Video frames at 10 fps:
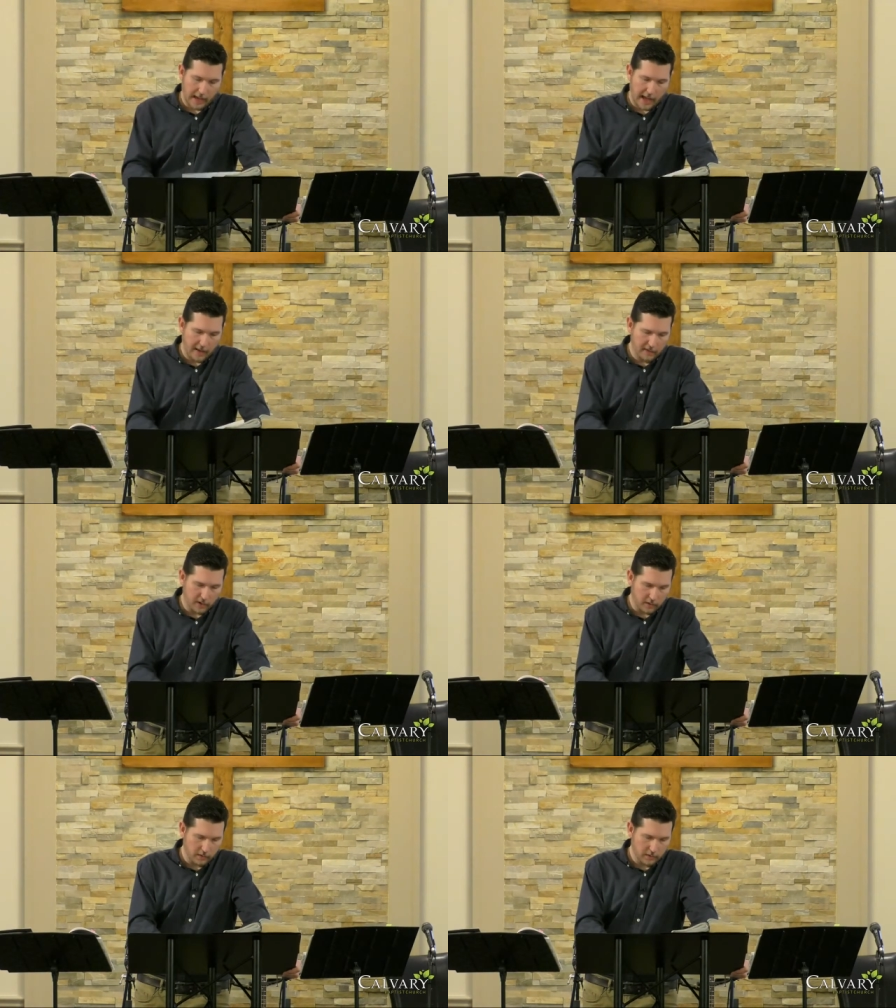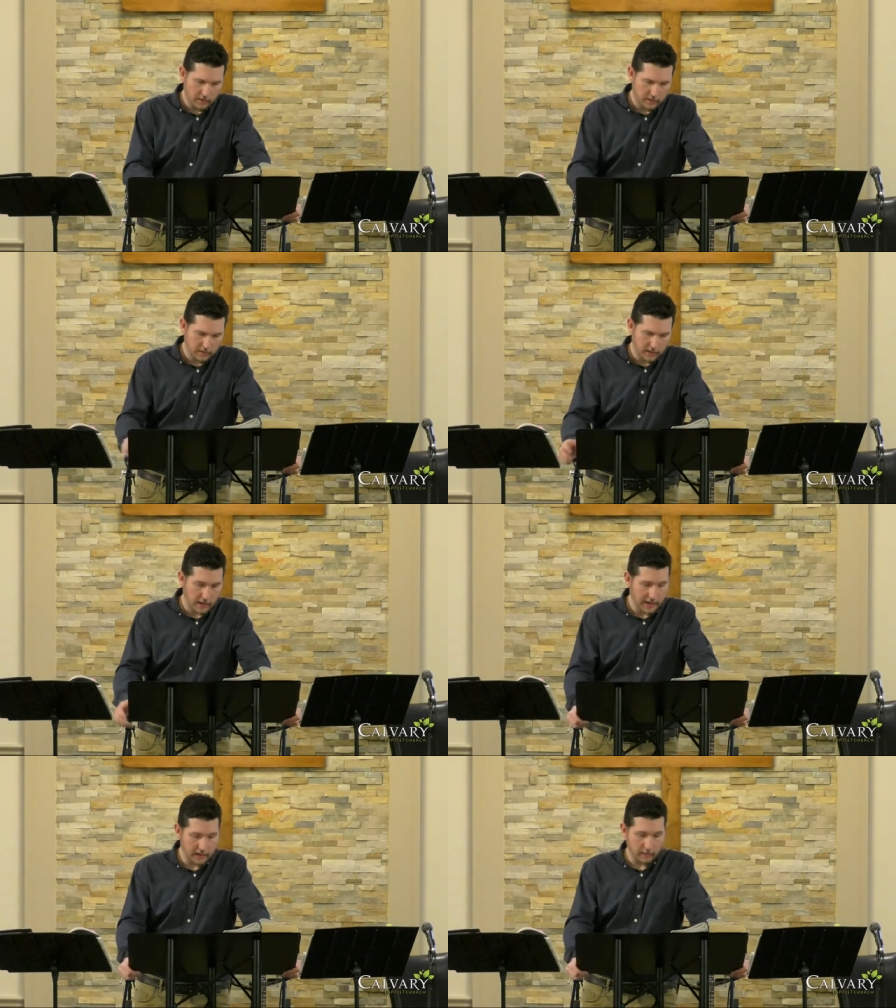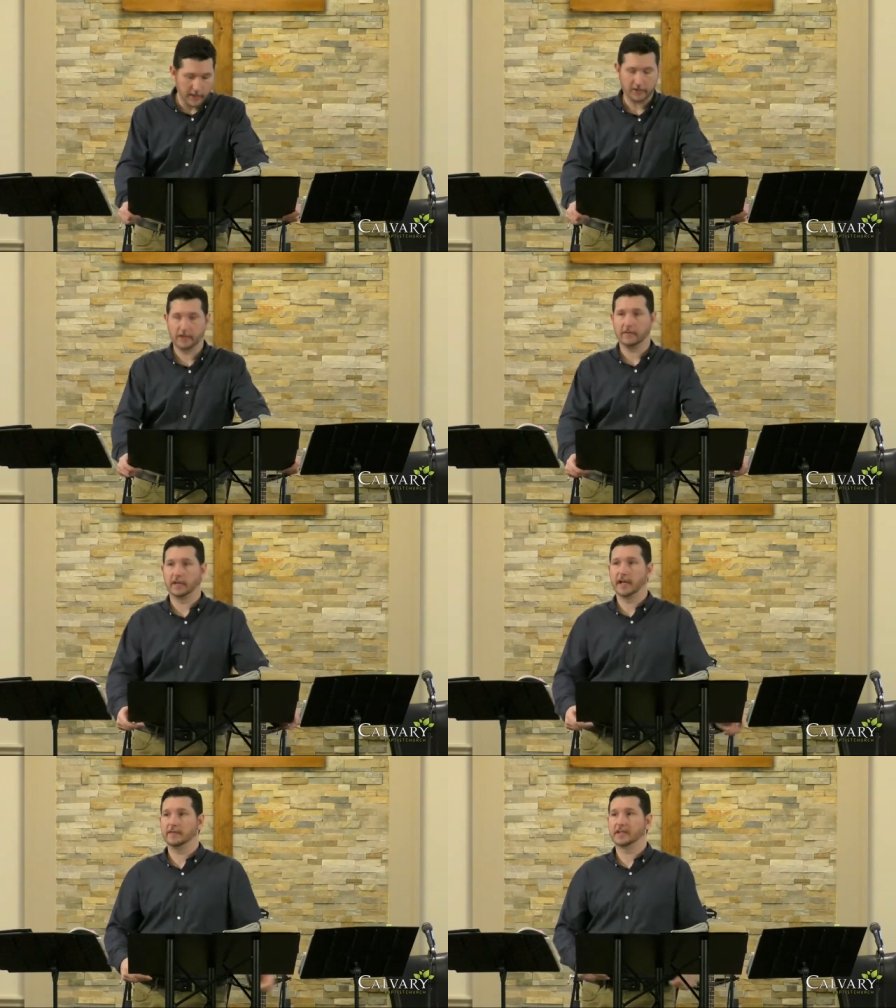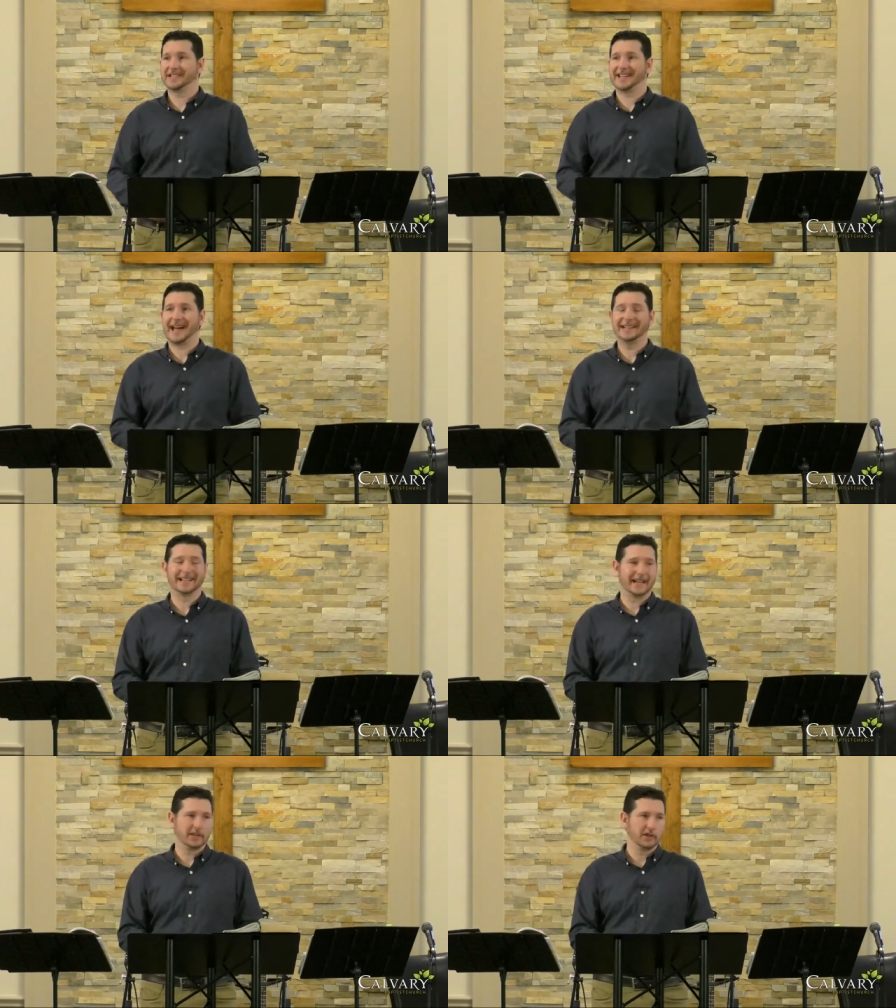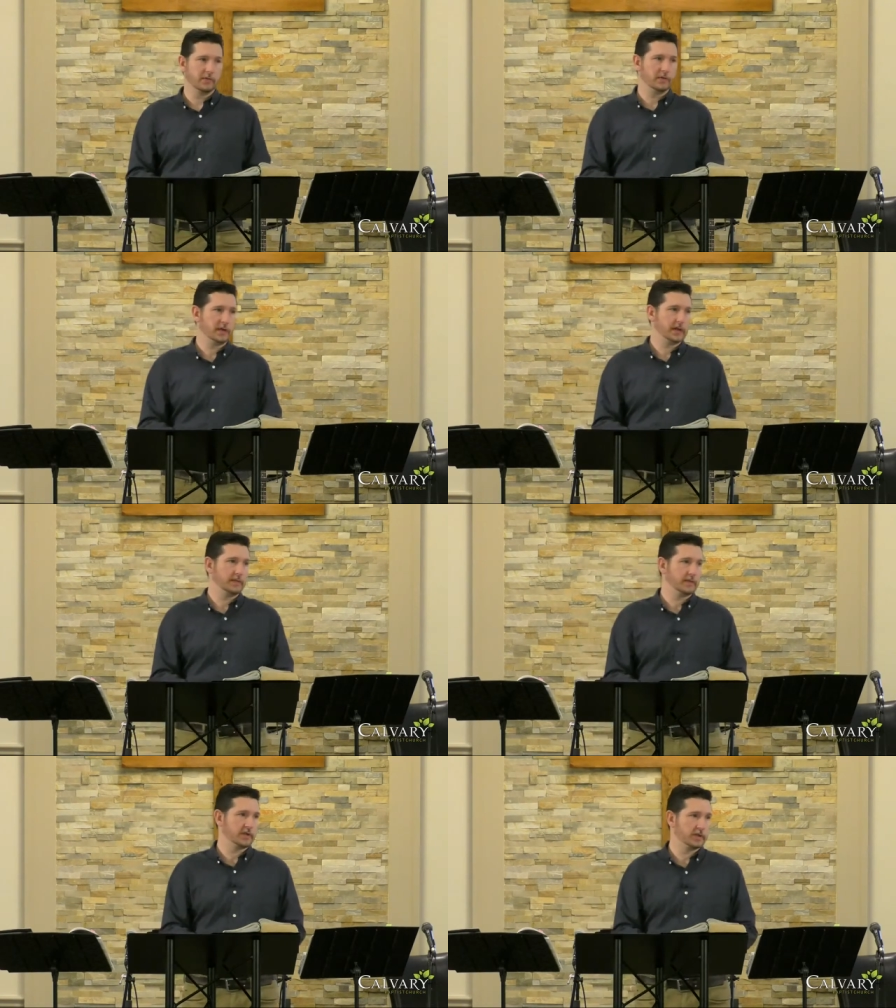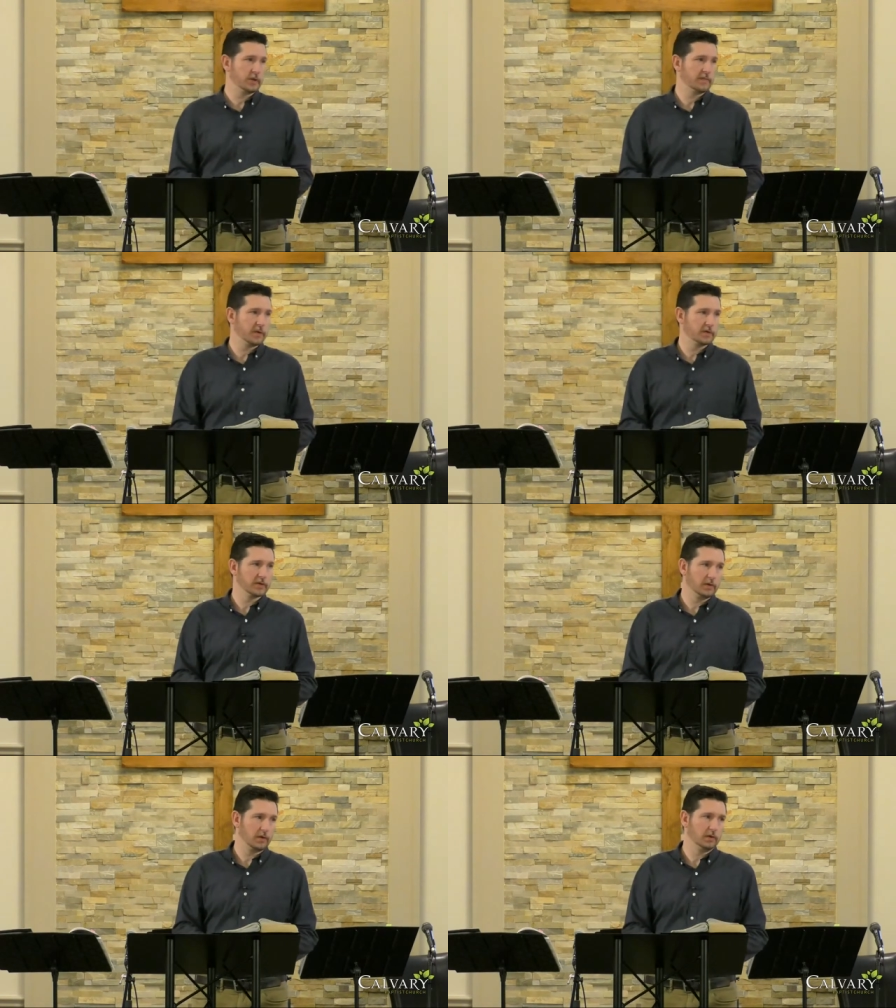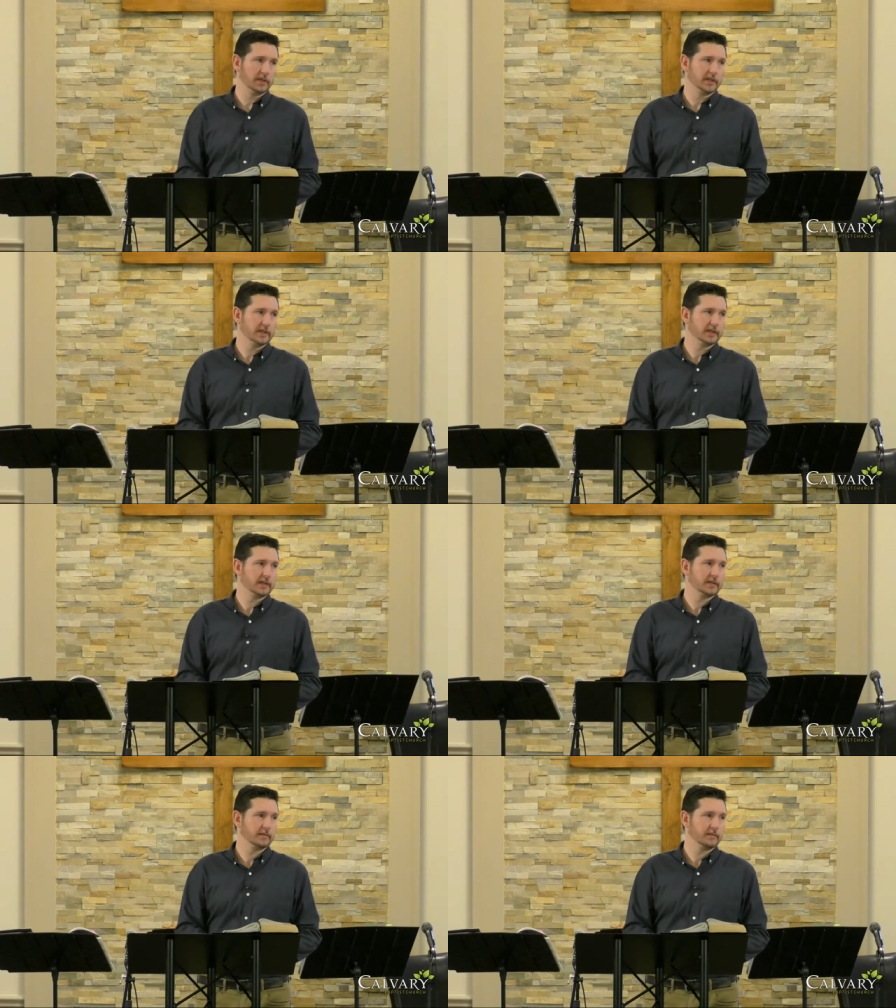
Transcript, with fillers: Have you allowed the pressures of life to sideline you in the pursuit of personal holiness?